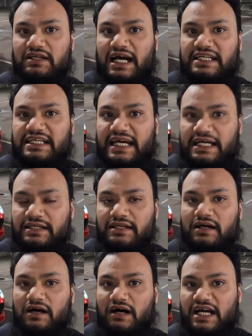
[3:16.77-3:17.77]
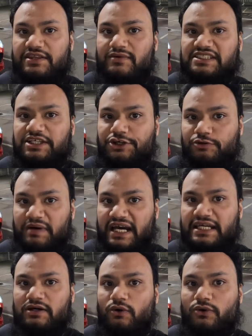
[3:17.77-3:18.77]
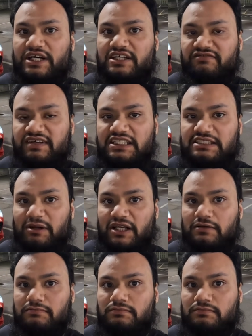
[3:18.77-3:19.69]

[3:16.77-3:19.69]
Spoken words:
and again, either as a coupe or a convertible.